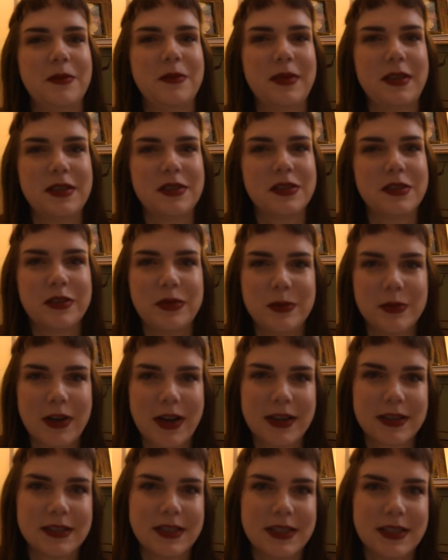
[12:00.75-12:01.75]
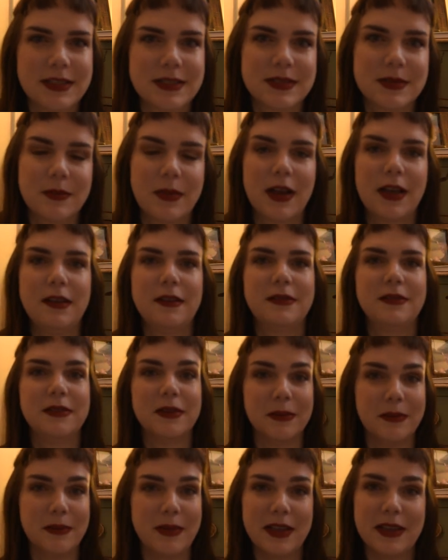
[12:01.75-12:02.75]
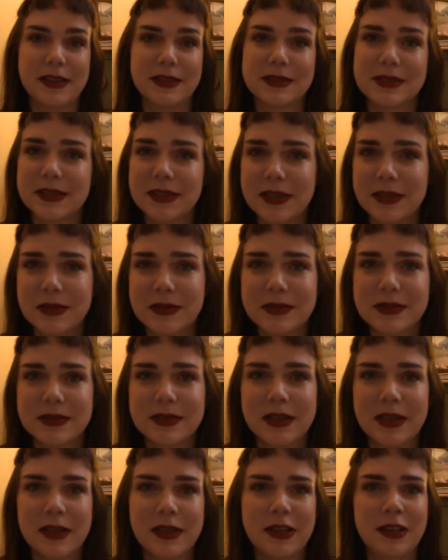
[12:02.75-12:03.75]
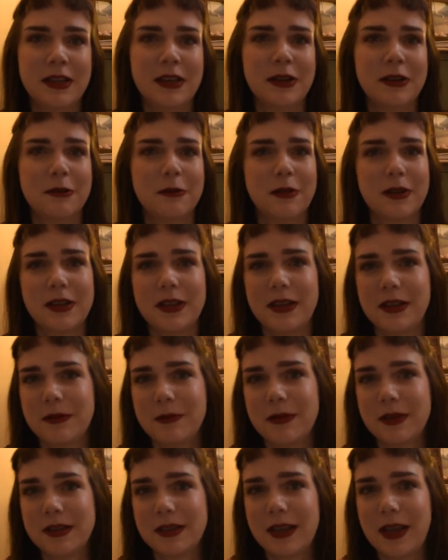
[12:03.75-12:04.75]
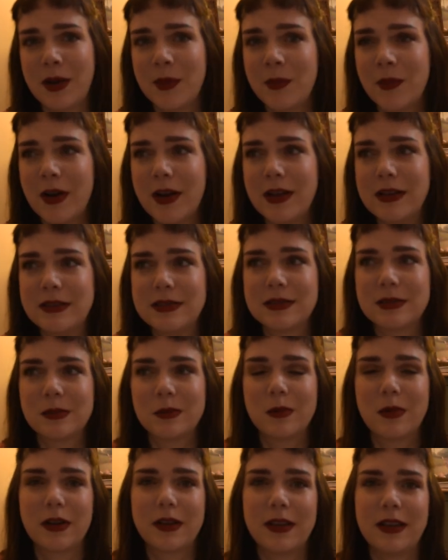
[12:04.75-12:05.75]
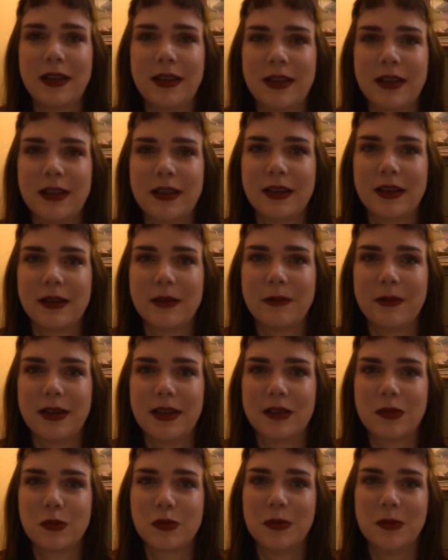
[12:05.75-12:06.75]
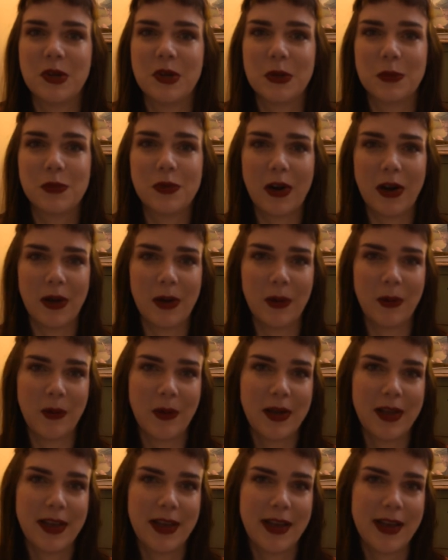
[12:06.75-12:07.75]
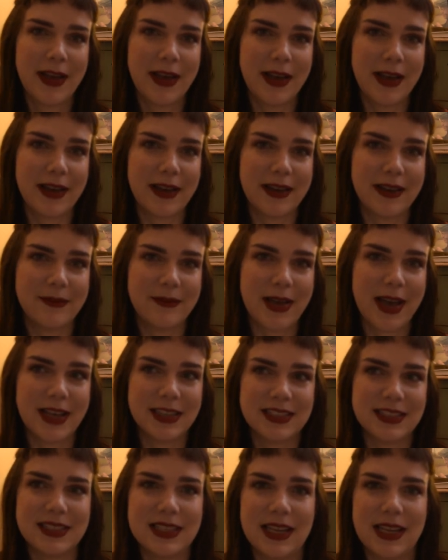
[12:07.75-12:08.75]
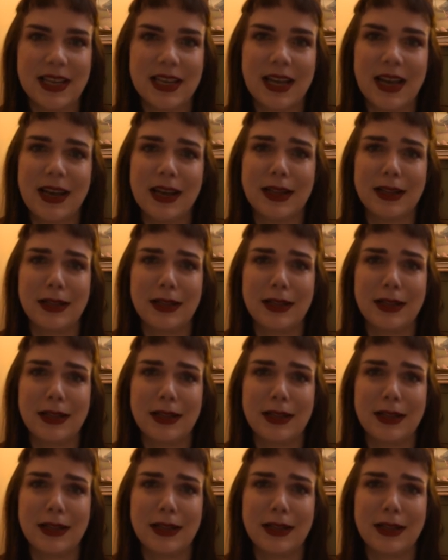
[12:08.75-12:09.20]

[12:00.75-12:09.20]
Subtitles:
me to practice my filmmaking skills, working with cameras, working with Premiere Pro, editing.